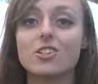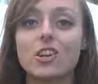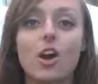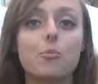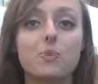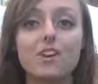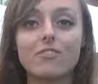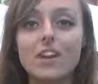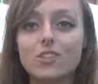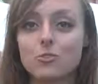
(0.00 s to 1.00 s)
to check out Beer
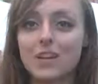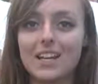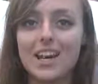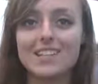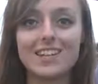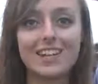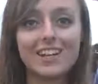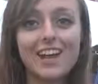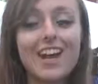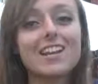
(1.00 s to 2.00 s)
Fest
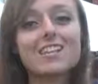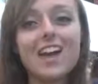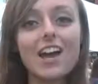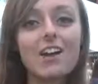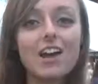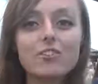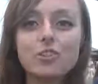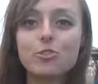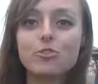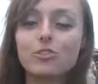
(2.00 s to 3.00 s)
2019, an entire
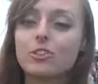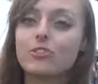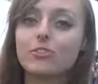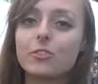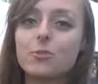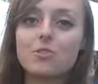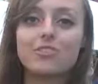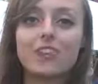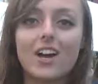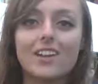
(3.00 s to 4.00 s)
afternoon full of food,
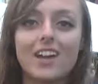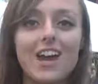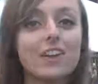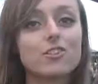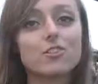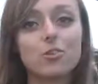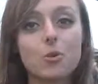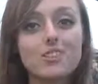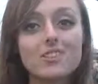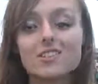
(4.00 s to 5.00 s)
fun, and of
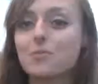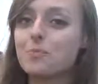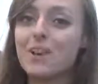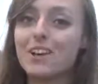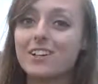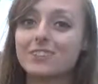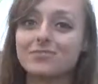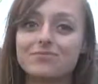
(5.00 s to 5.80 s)
course, beer.